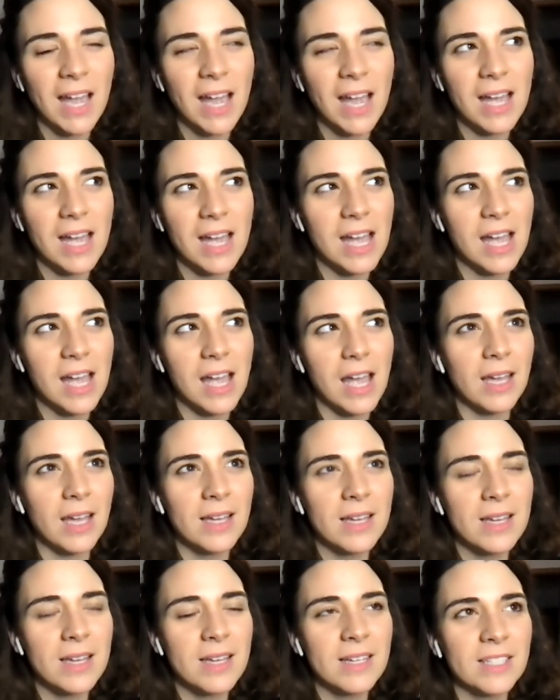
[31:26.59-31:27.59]
to
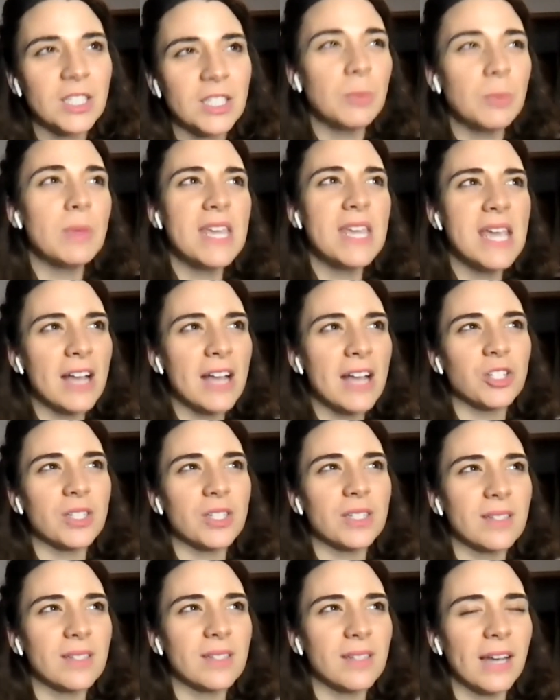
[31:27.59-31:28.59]
me, I
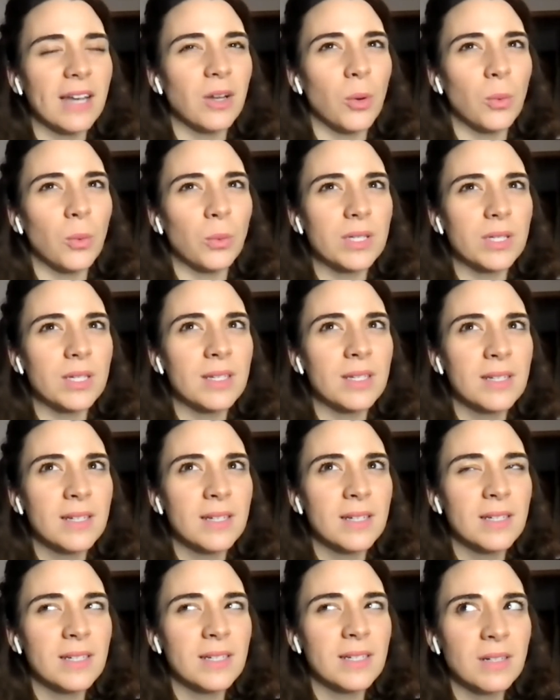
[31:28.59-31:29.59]
don't,
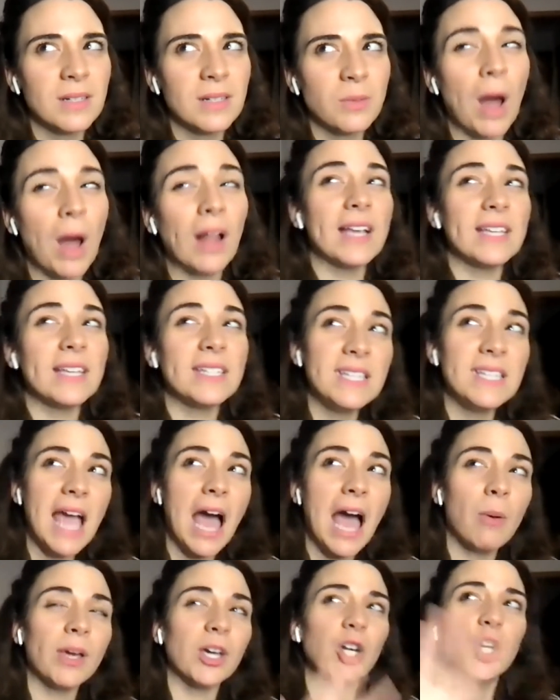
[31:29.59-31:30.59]
while I see
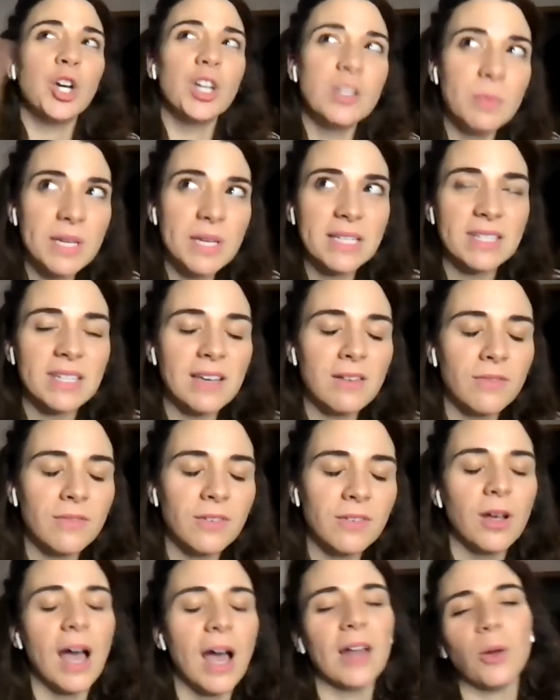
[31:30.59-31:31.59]
how it could be
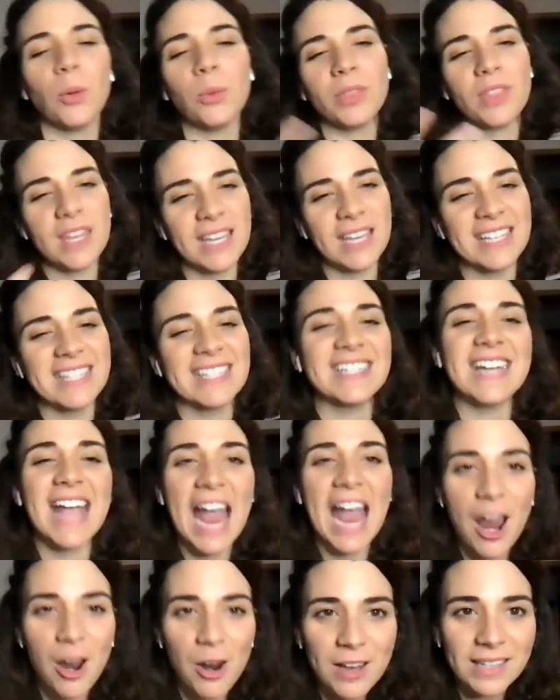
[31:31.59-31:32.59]
sinful, I don't think it's
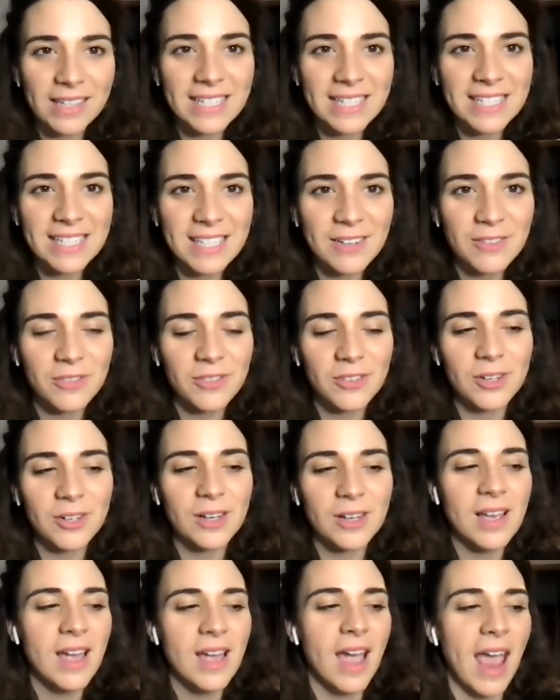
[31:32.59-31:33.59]
inherently
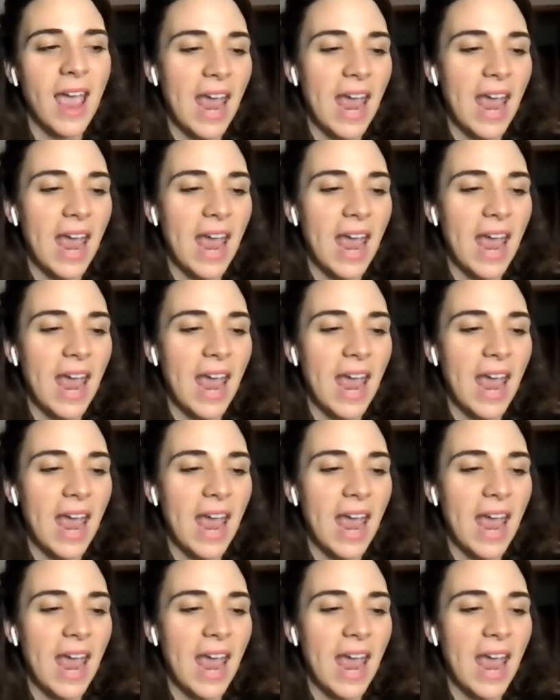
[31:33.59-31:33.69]
sinful.